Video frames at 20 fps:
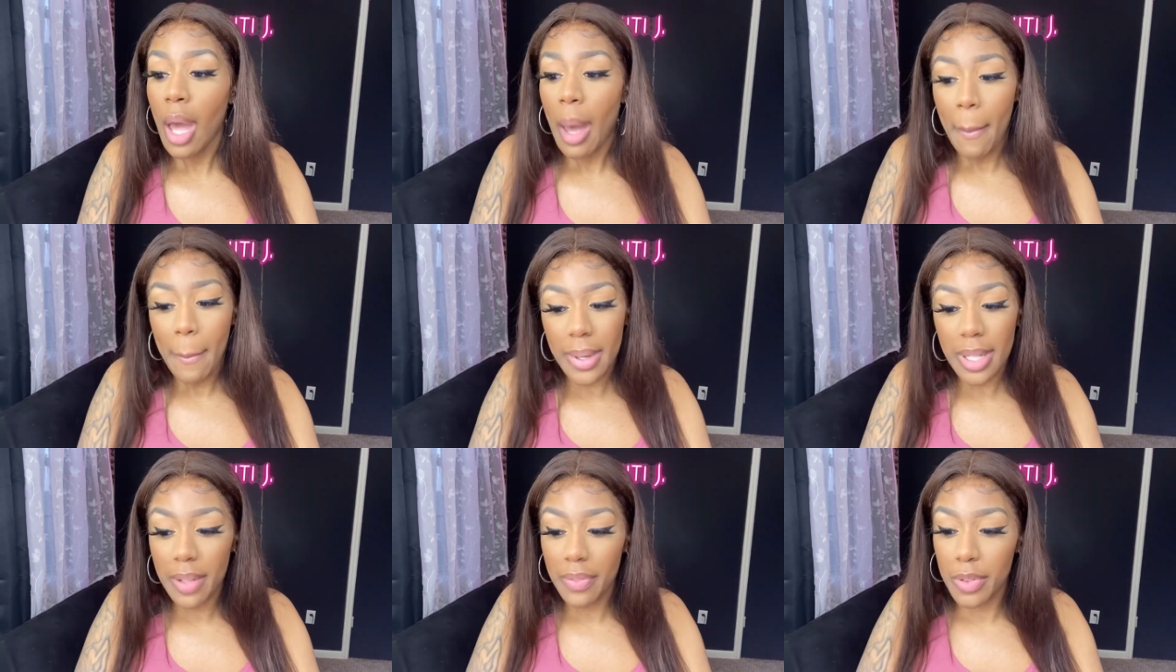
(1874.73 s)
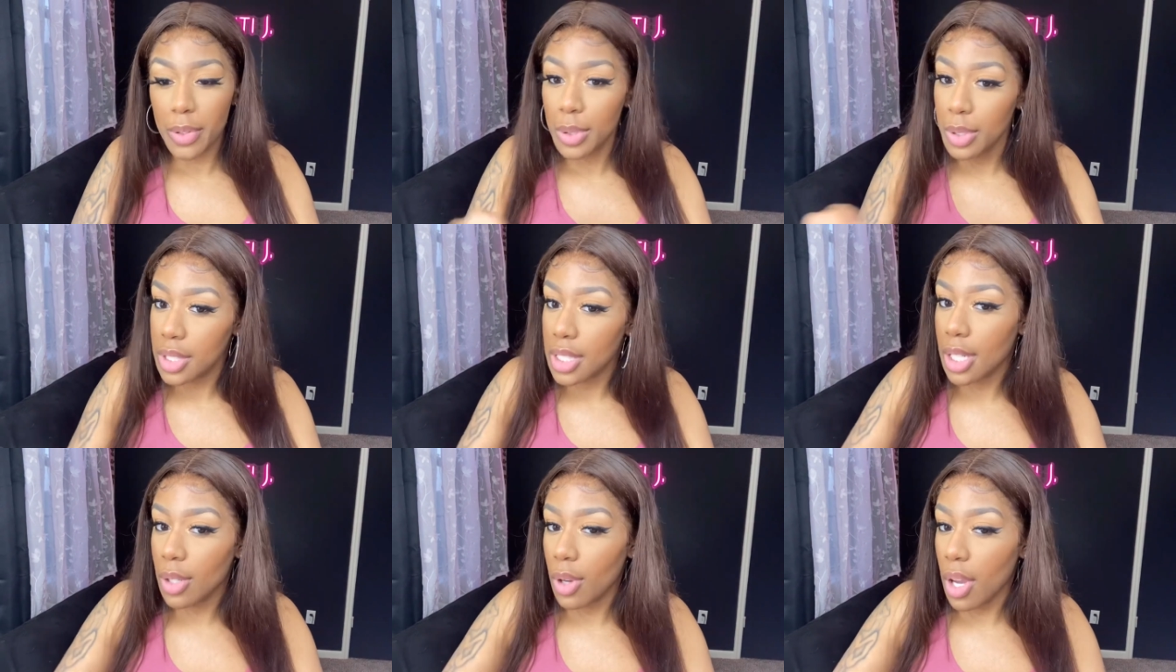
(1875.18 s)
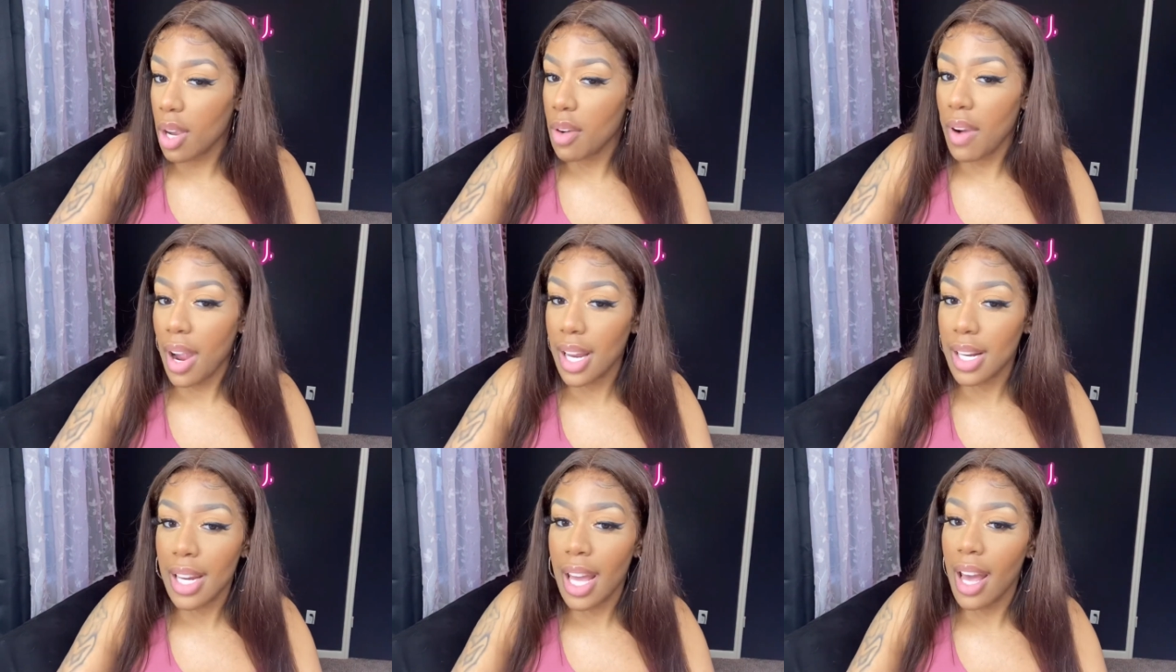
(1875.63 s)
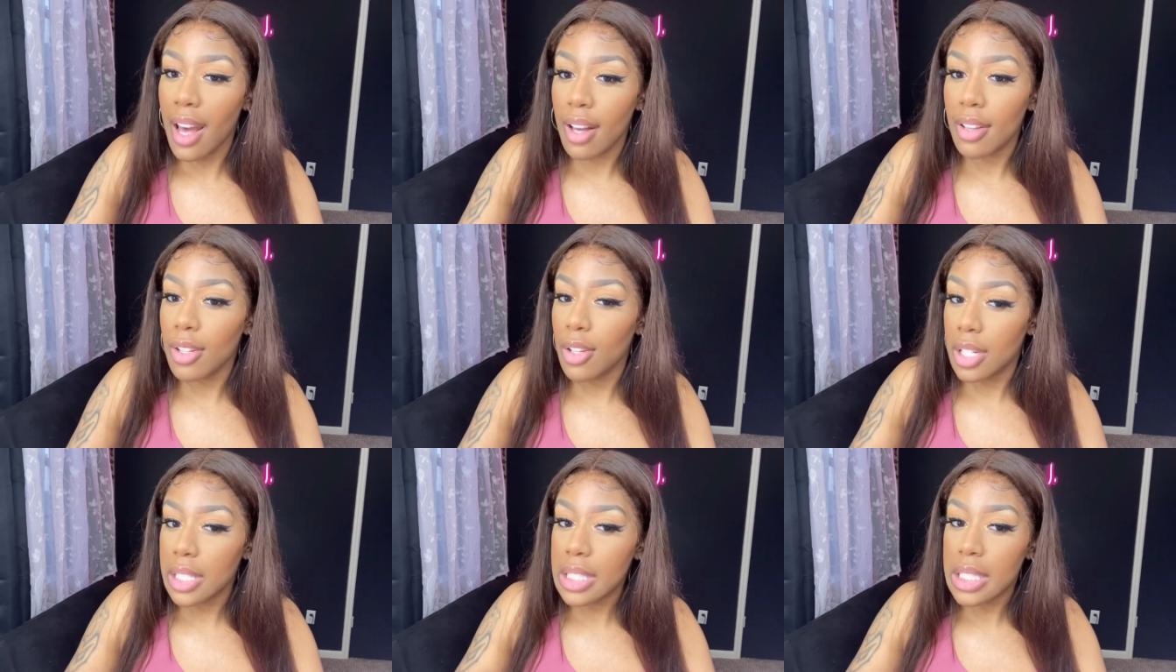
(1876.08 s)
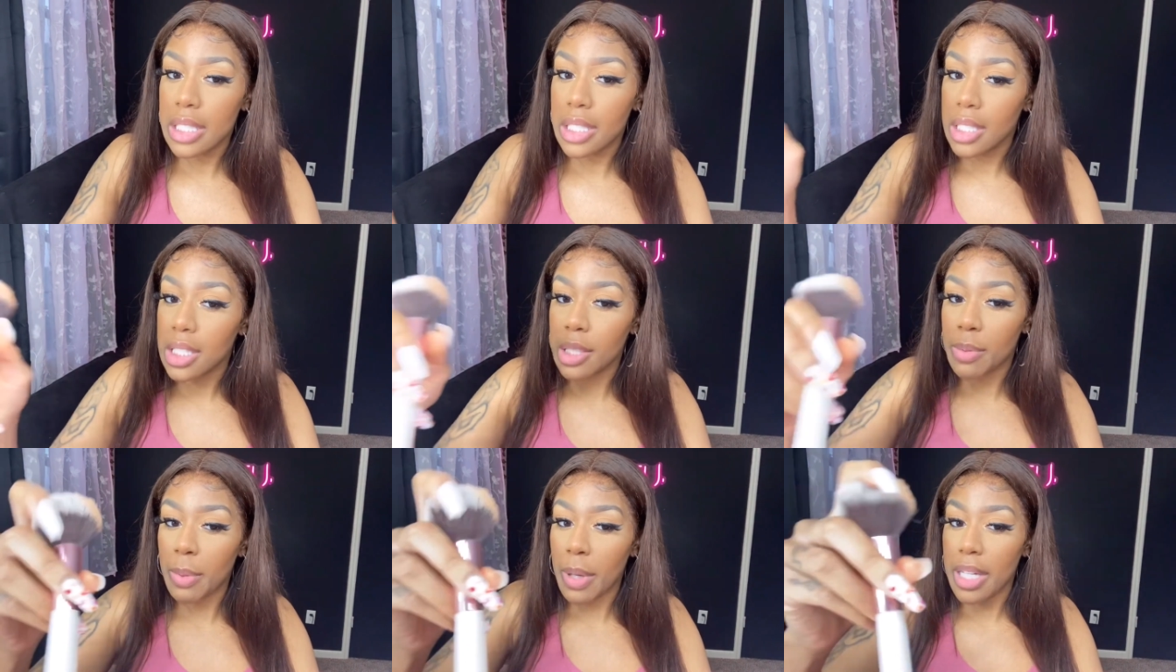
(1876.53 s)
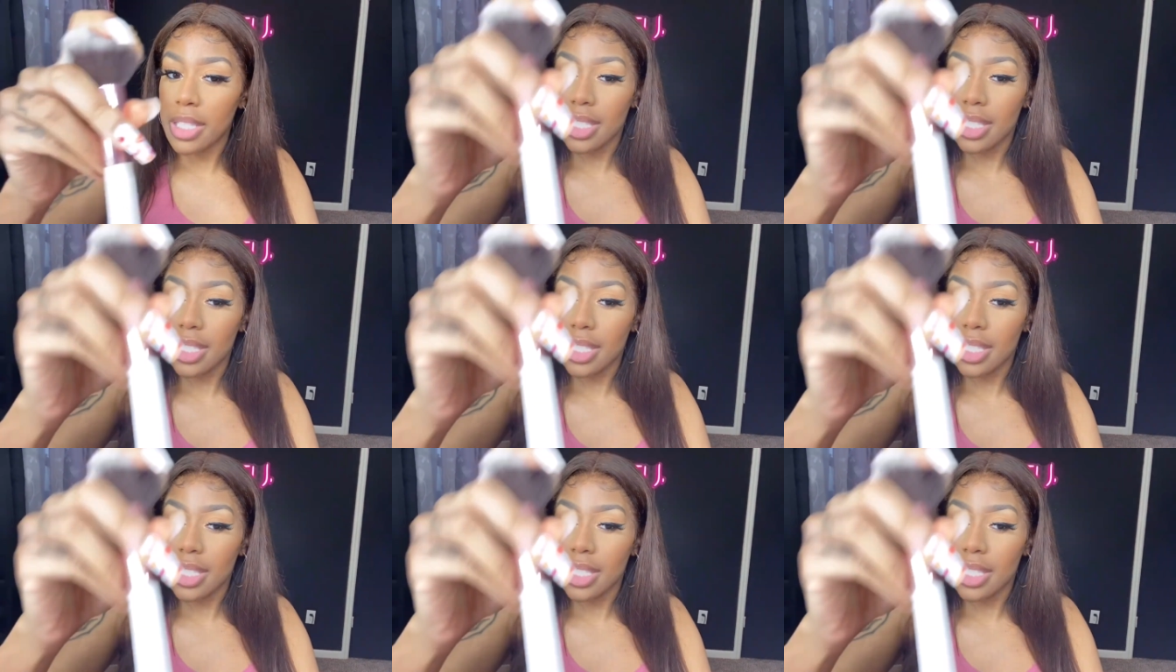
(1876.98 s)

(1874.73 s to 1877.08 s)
But if you're still here right now, your attention span,